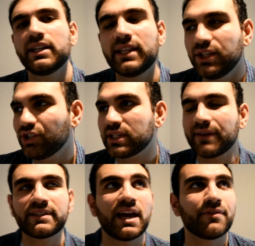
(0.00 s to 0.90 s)
That you just
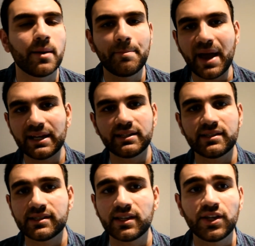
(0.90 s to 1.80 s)
have to have a
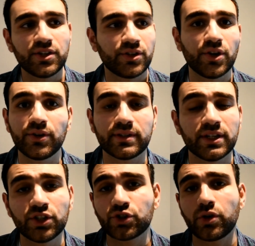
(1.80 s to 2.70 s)
balanced, good
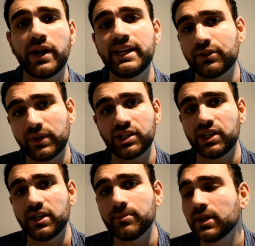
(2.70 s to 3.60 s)
training
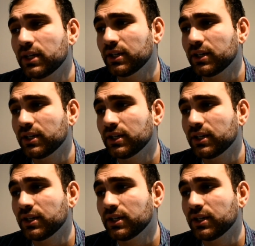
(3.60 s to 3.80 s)
regime